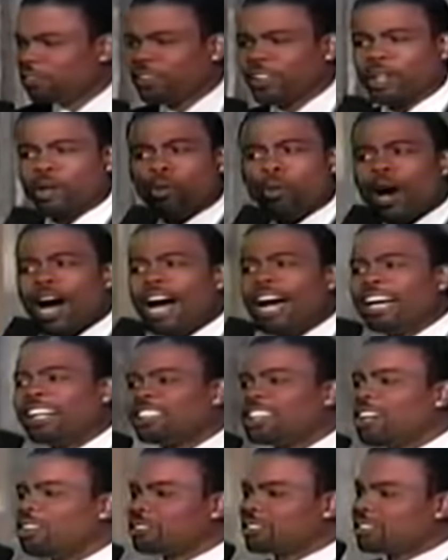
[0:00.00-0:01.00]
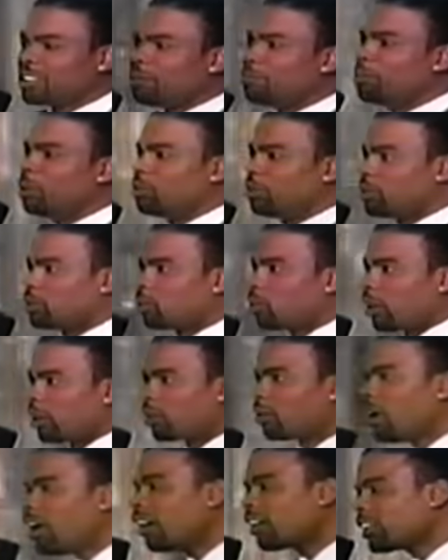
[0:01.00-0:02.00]
why don't some movies work? Well,
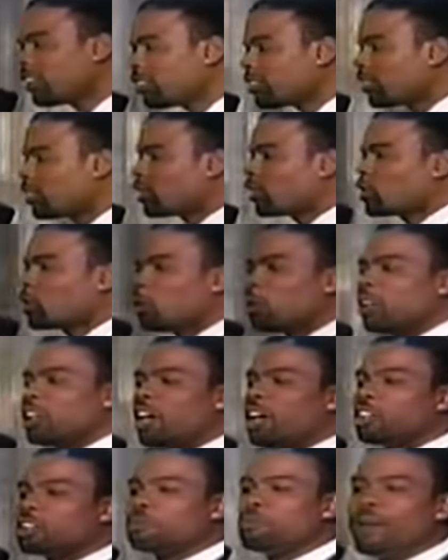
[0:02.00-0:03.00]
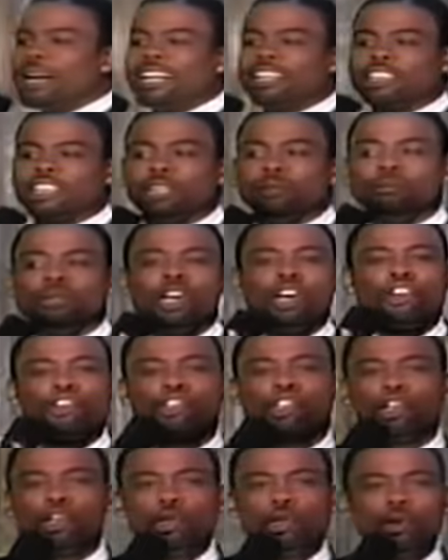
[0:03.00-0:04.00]
because the studios make them
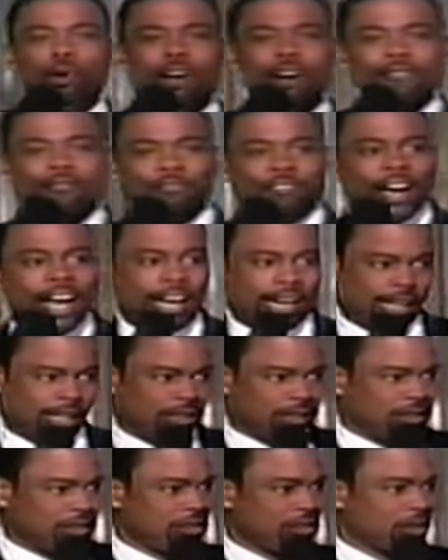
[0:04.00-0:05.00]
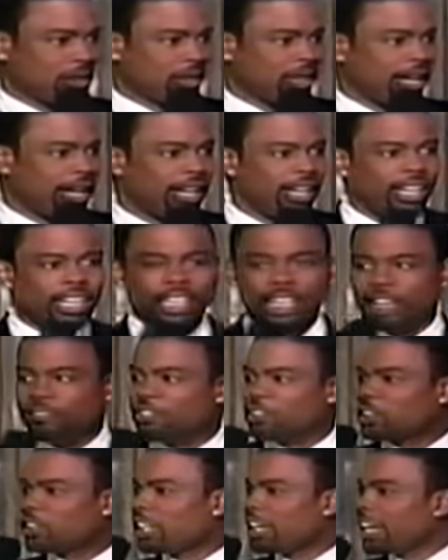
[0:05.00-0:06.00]
too fast, okay? If you
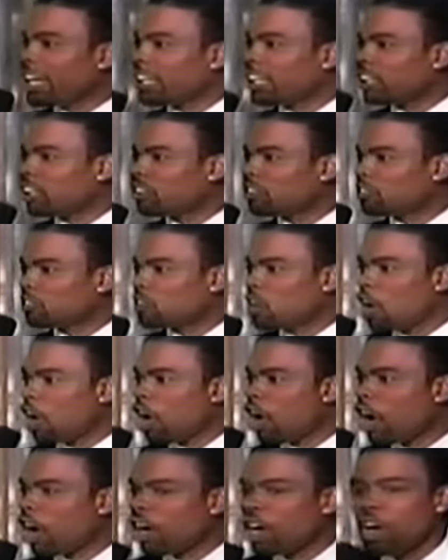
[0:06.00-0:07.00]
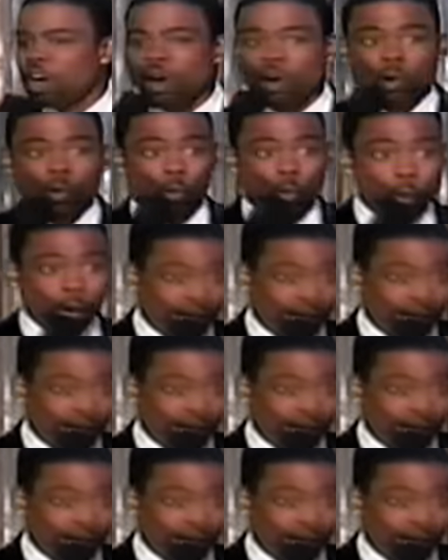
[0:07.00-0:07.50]
can't get a star, wait.